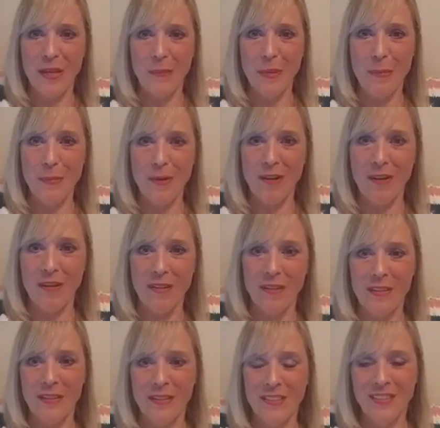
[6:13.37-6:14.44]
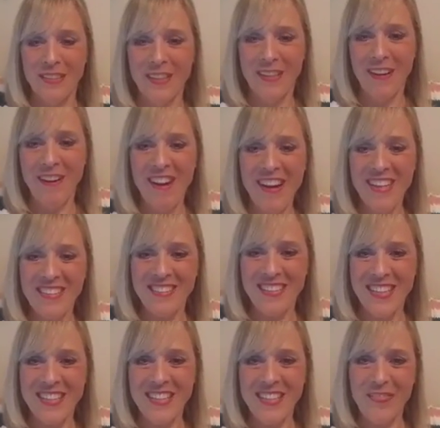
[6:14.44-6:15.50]
get my book. All right,
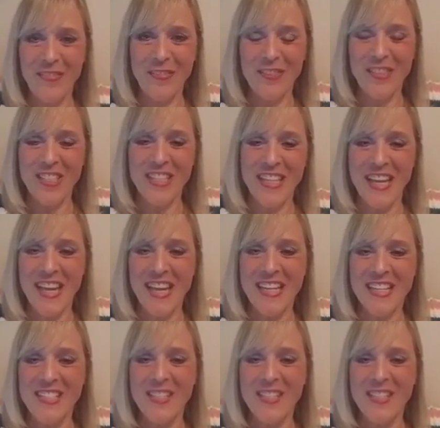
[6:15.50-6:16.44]
that's it for today.